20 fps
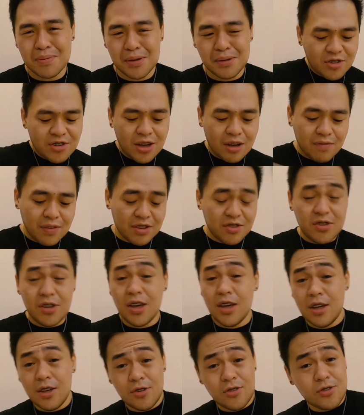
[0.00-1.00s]
Let's have a
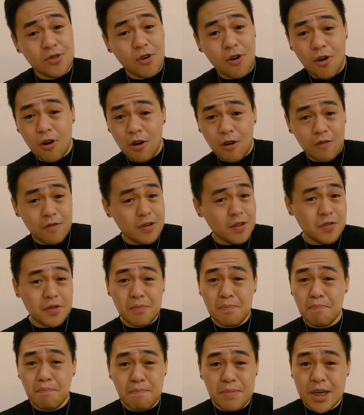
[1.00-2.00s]
taste of the
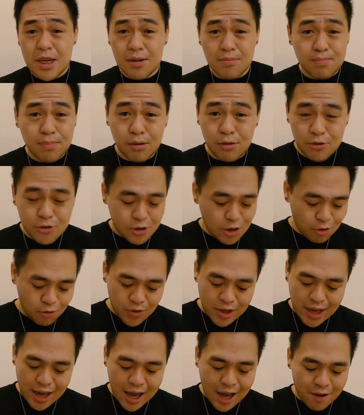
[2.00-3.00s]
meatballs that
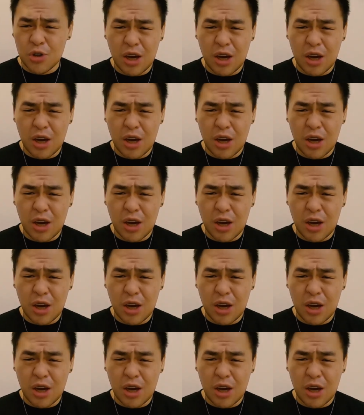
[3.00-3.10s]
we have.